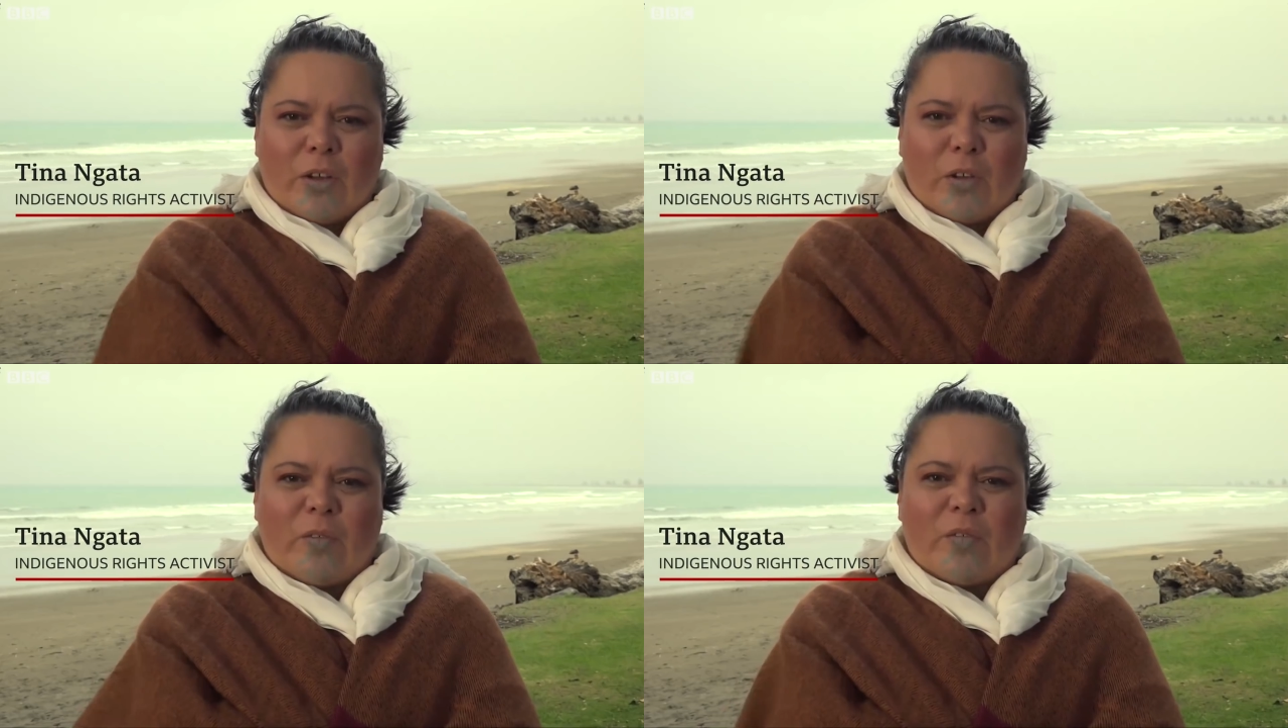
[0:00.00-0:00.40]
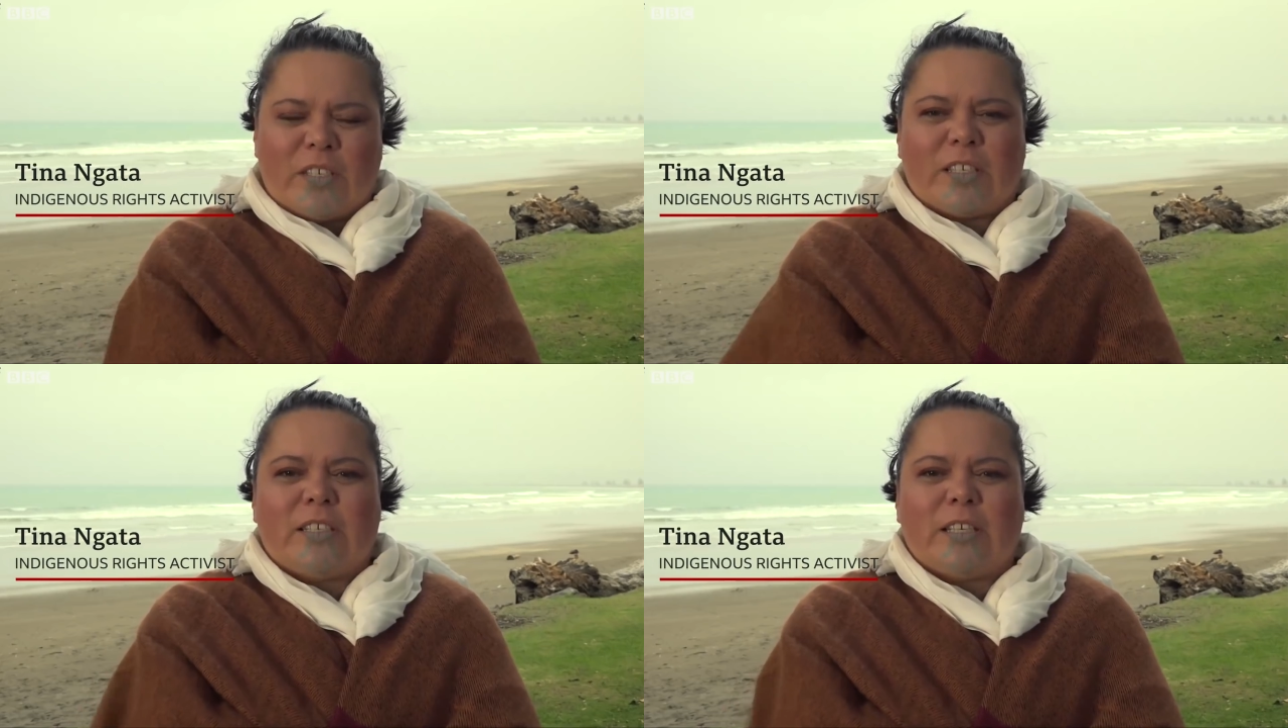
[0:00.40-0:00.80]
who
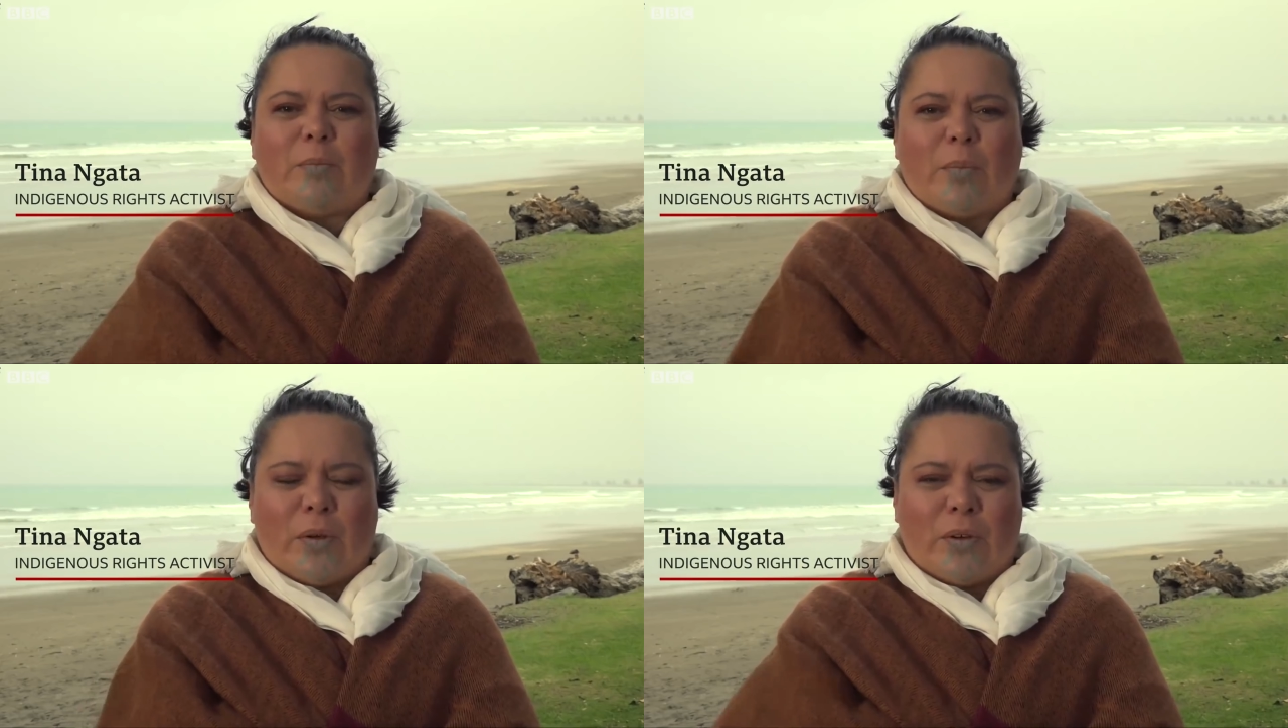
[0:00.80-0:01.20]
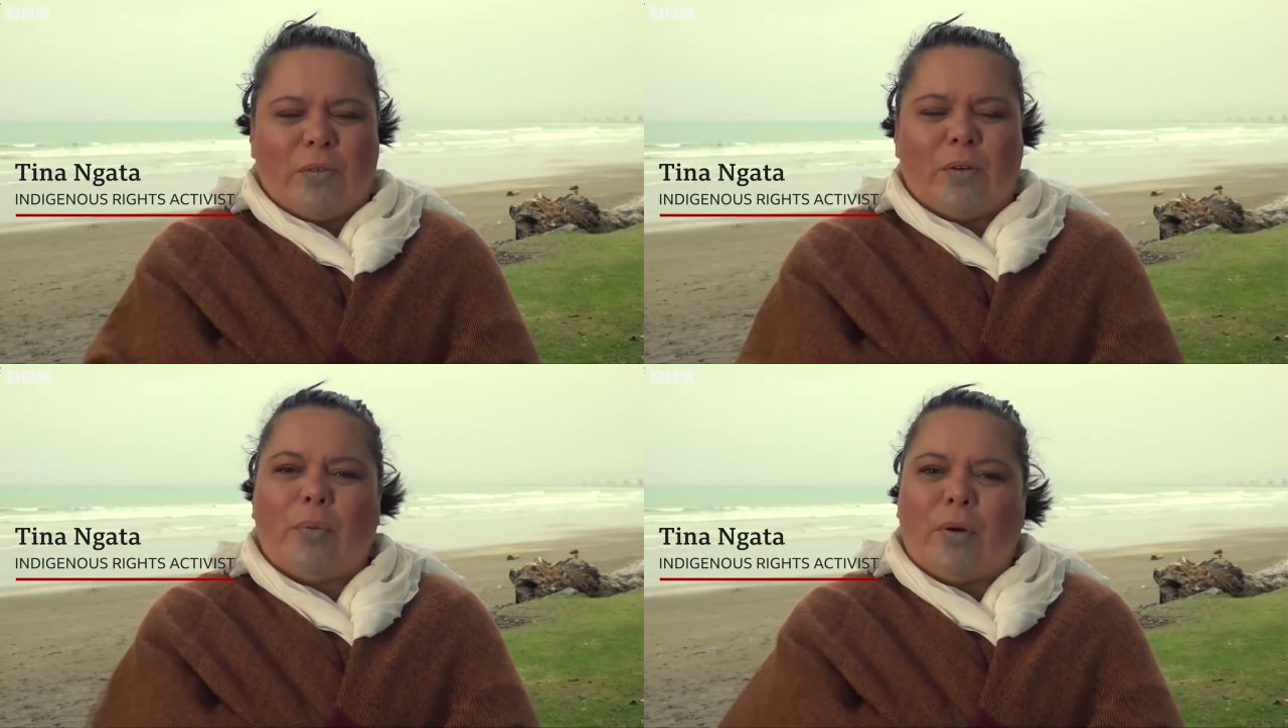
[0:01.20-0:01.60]
visited
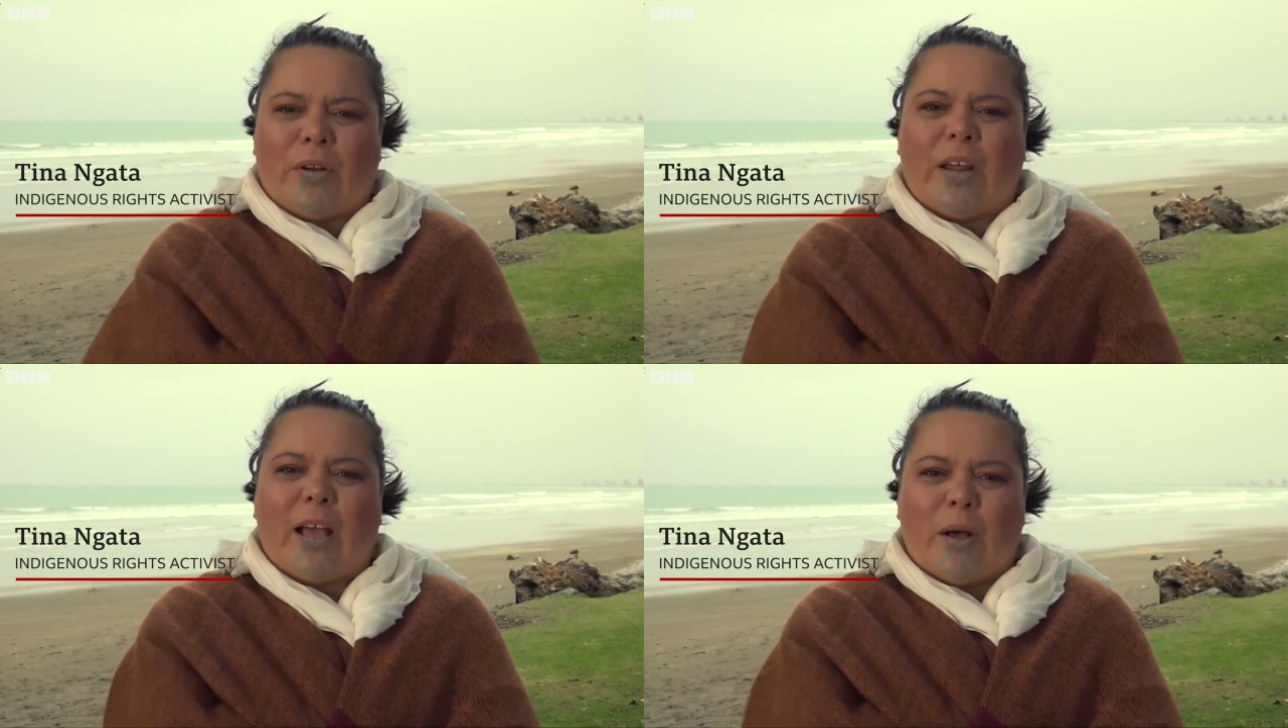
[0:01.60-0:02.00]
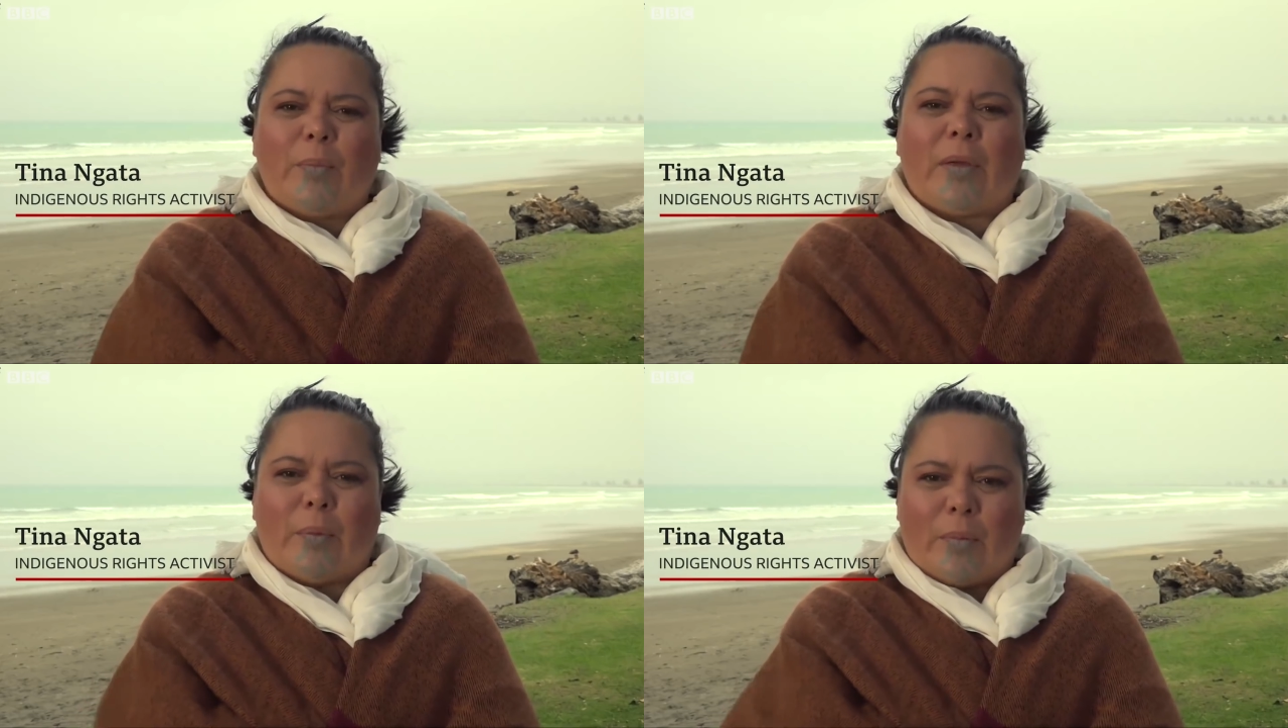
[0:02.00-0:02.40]
murder upon our
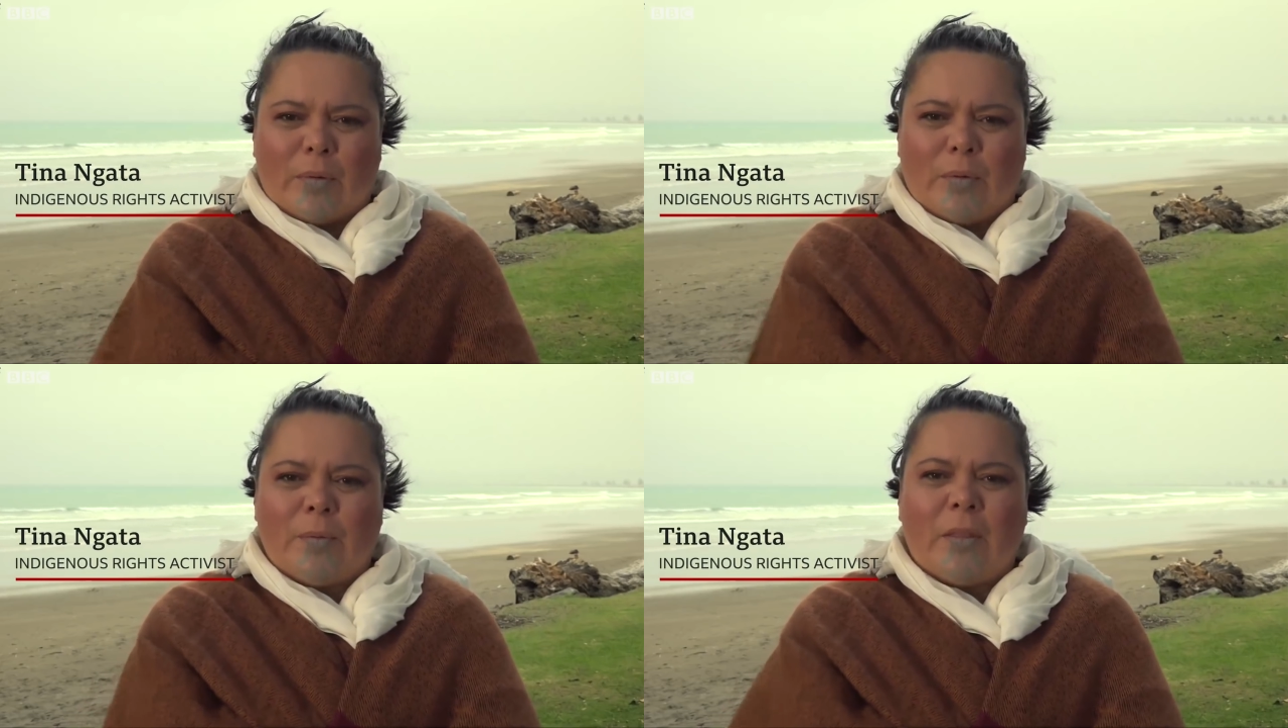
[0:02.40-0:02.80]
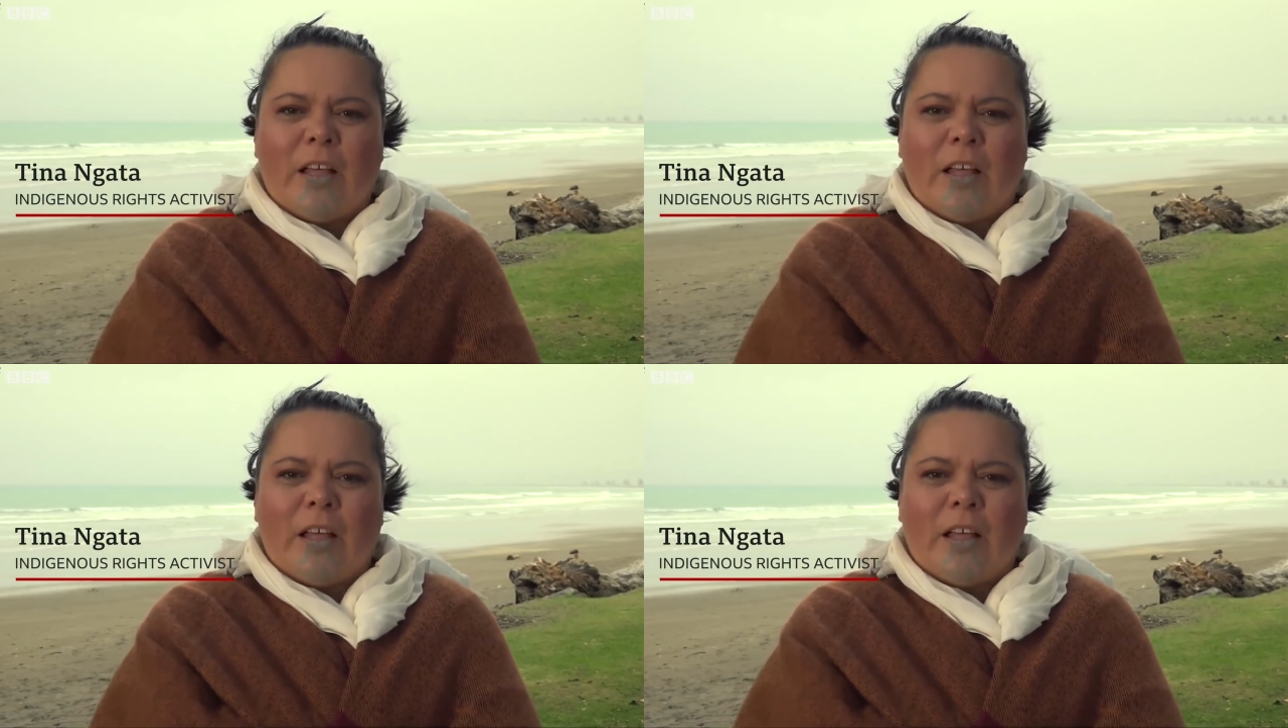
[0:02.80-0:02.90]
people